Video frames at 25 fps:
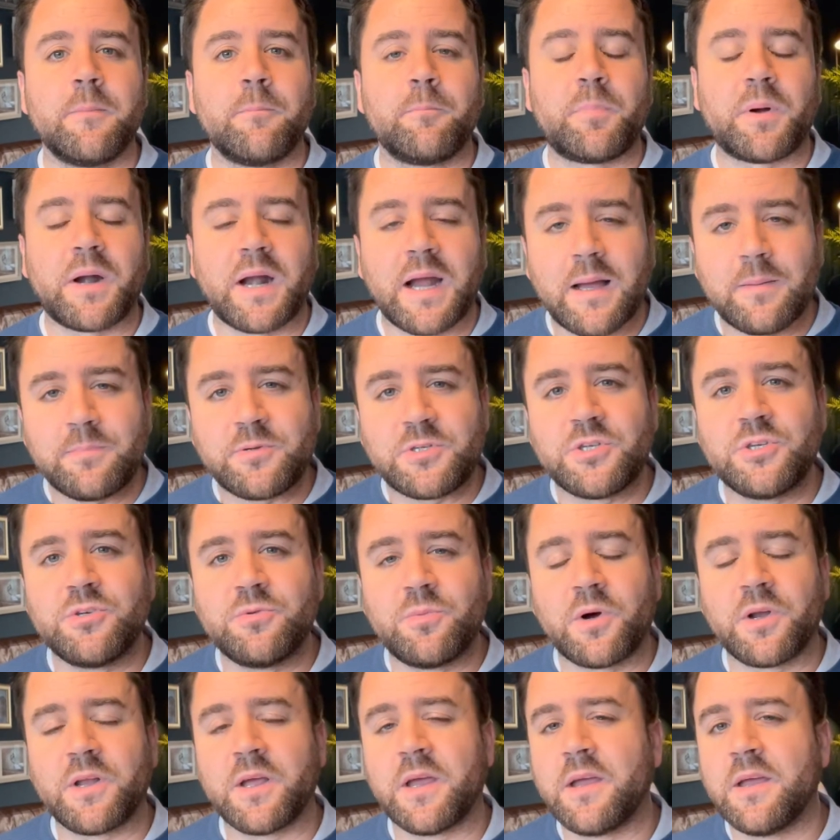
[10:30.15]
Perhaps you
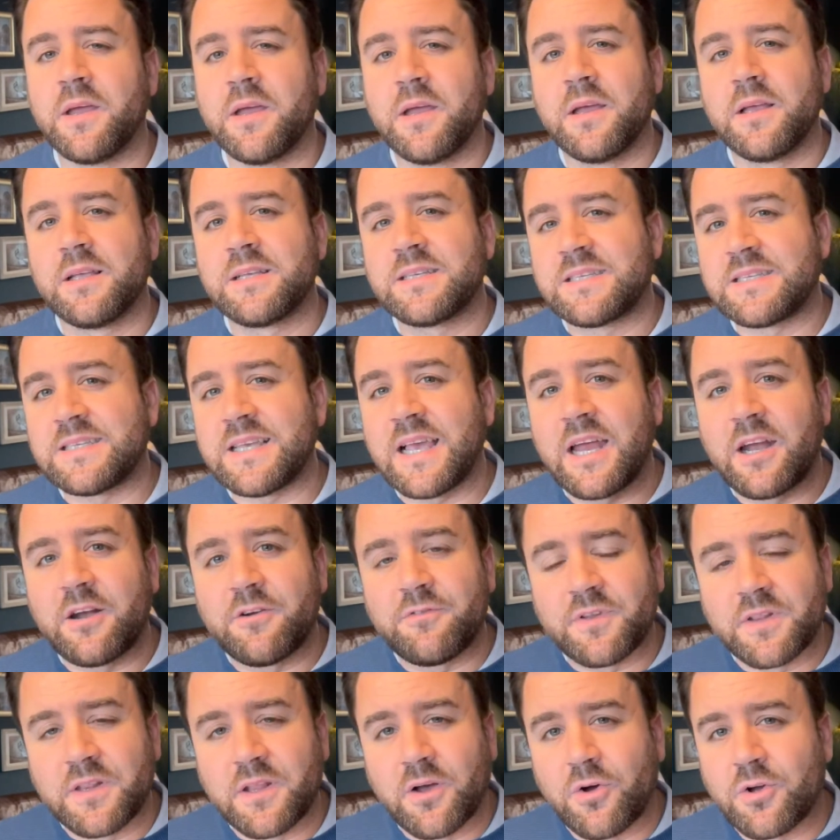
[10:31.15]
want to
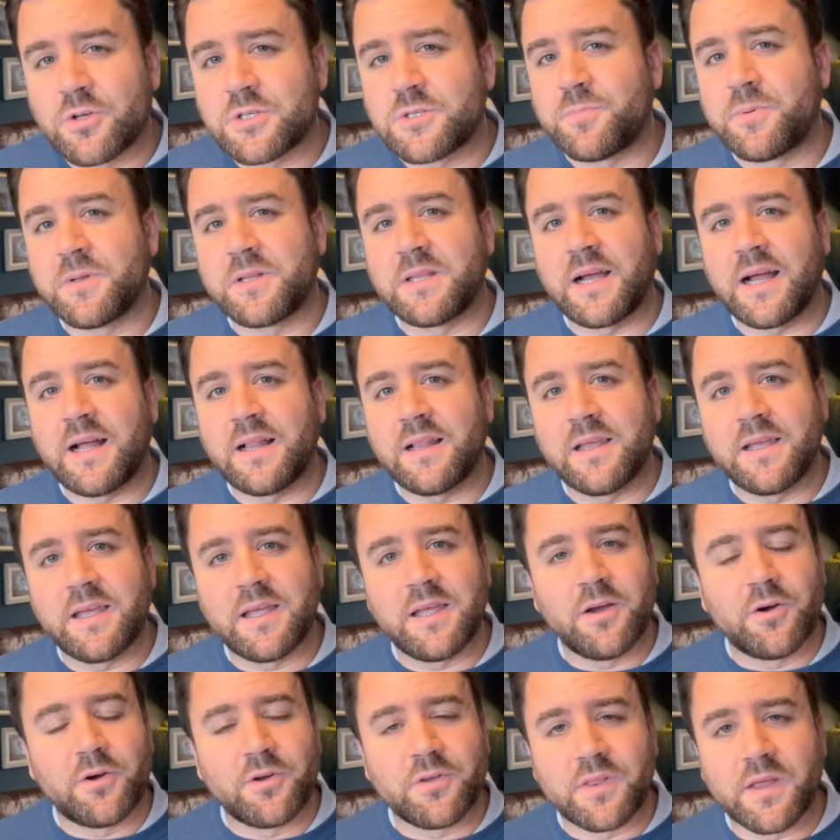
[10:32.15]
serve in the
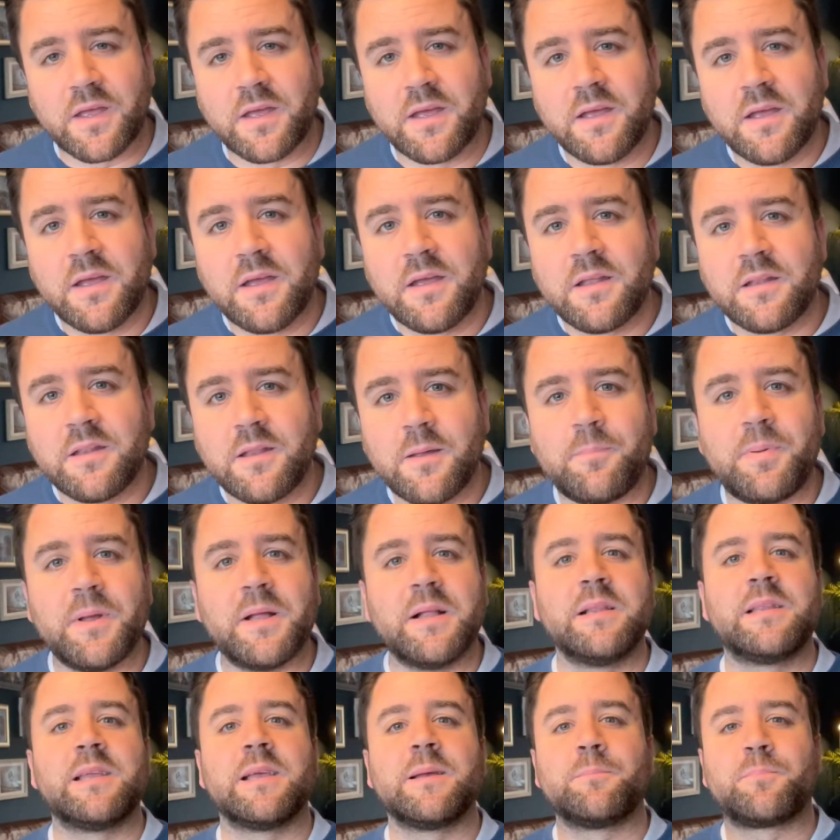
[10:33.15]
hospitality or the, the
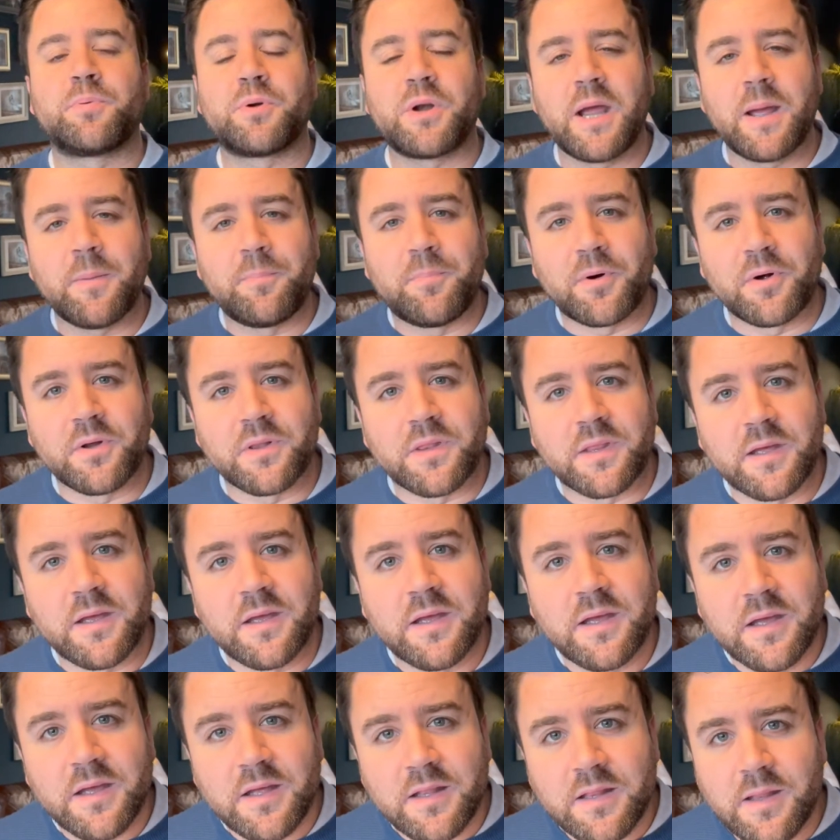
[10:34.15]
building prep or
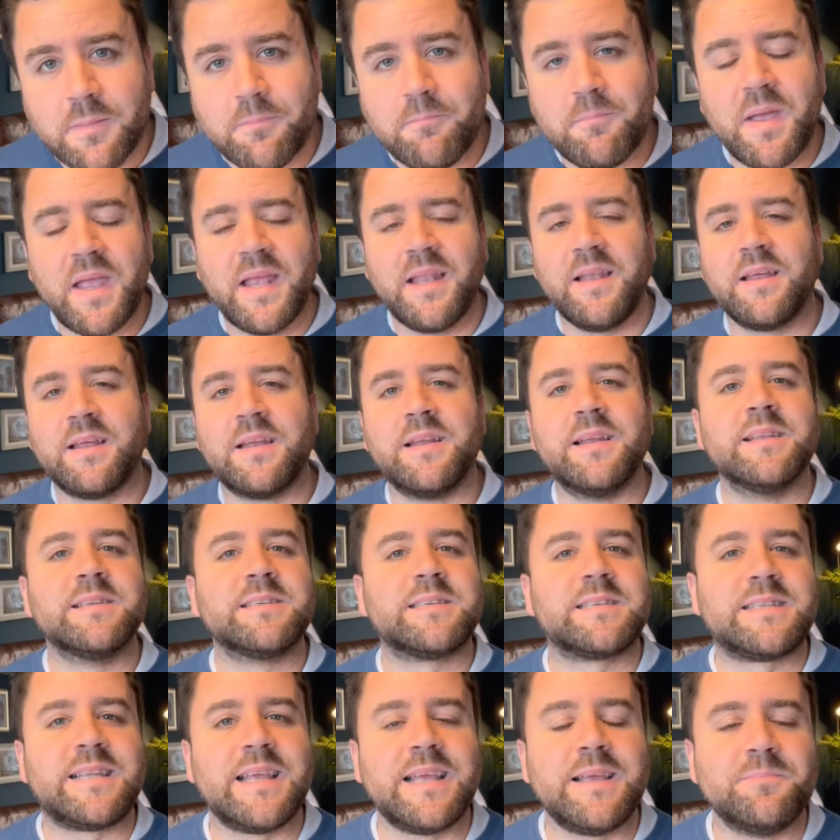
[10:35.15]
the, the
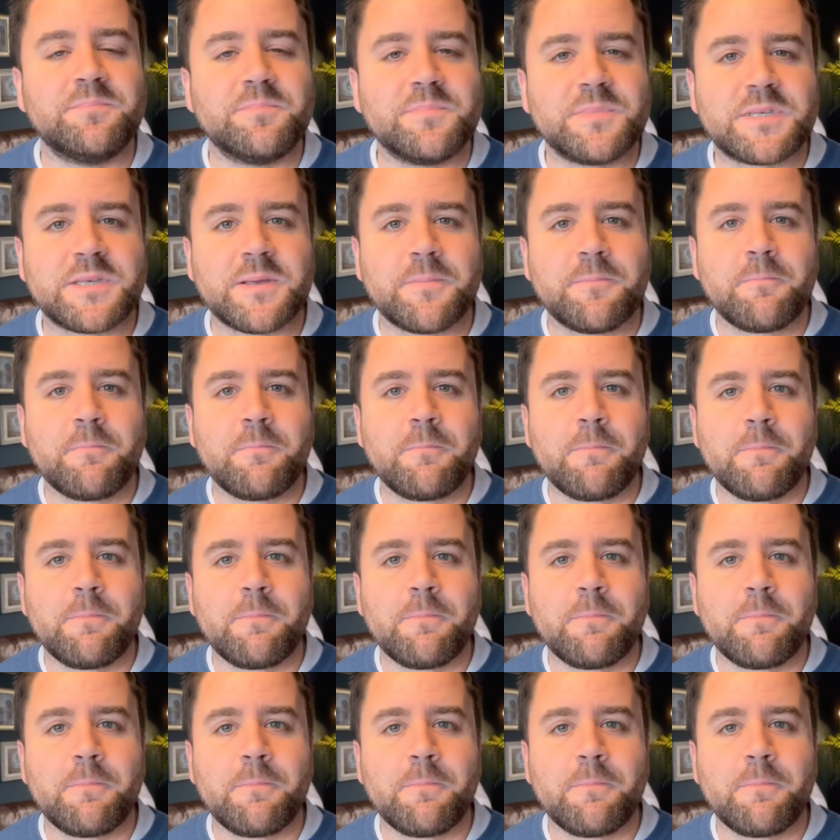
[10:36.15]
maintenance teams.